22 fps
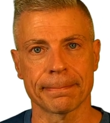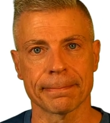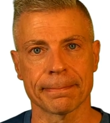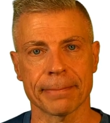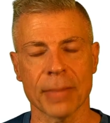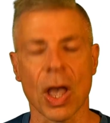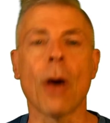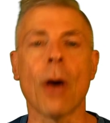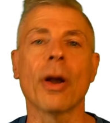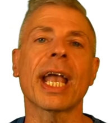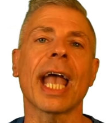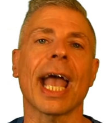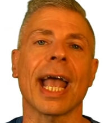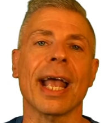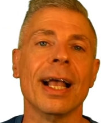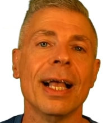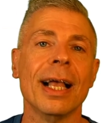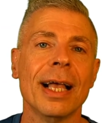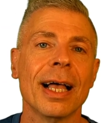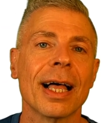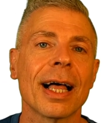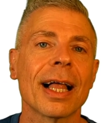Okay,
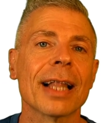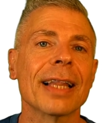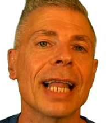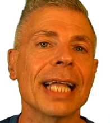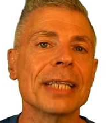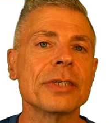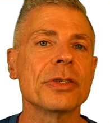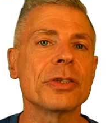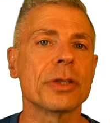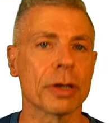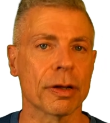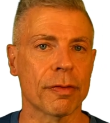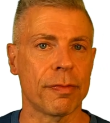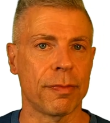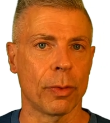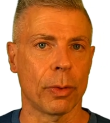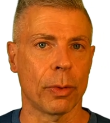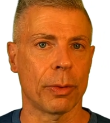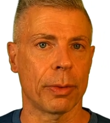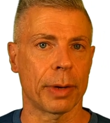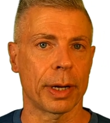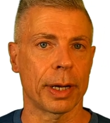let's look
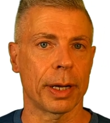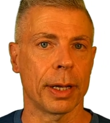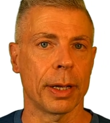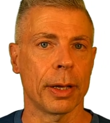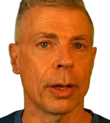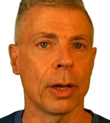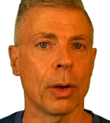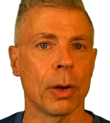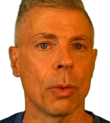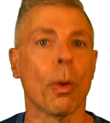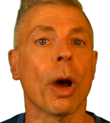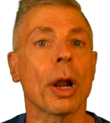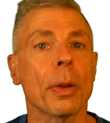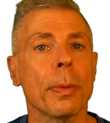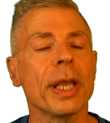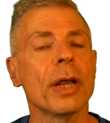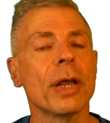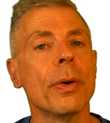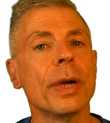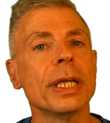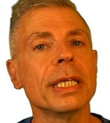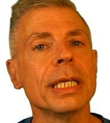forward. What are we
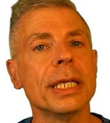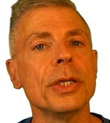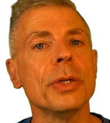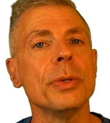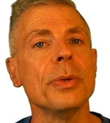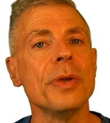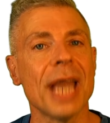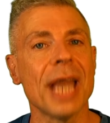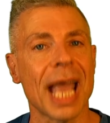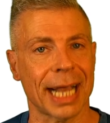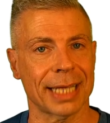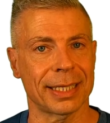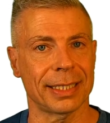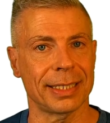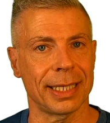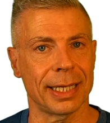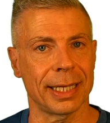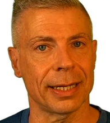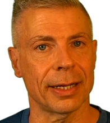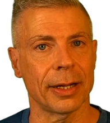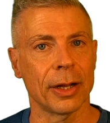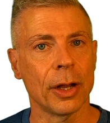going to do next
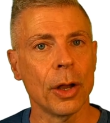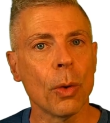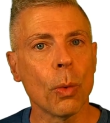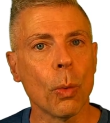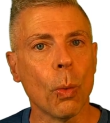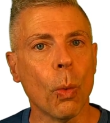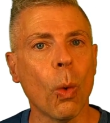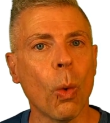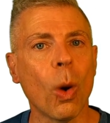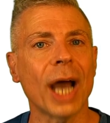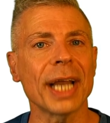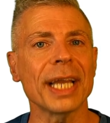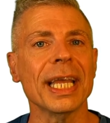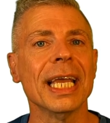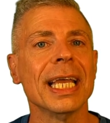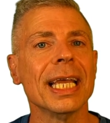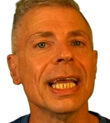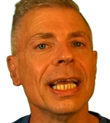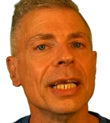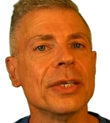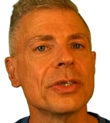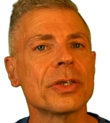year? What
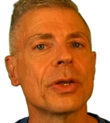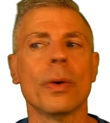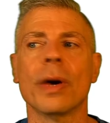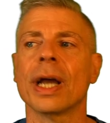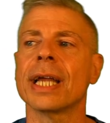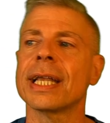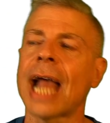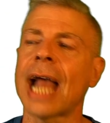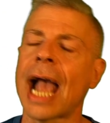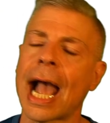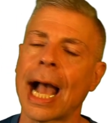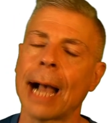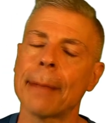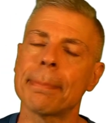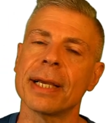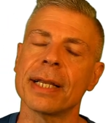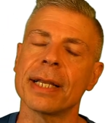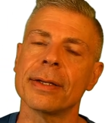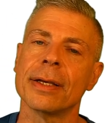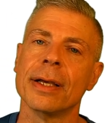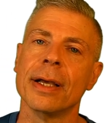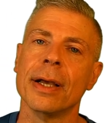is going to
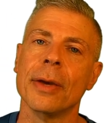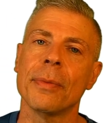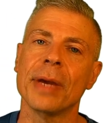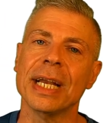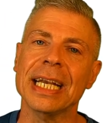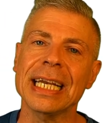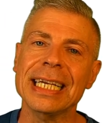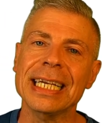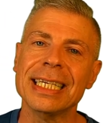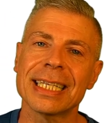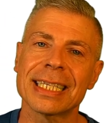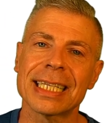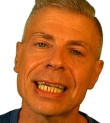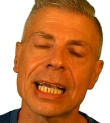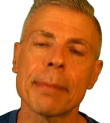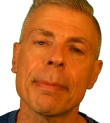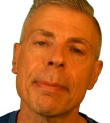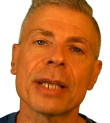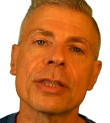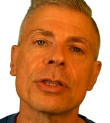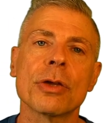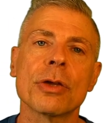happen? We need to think about the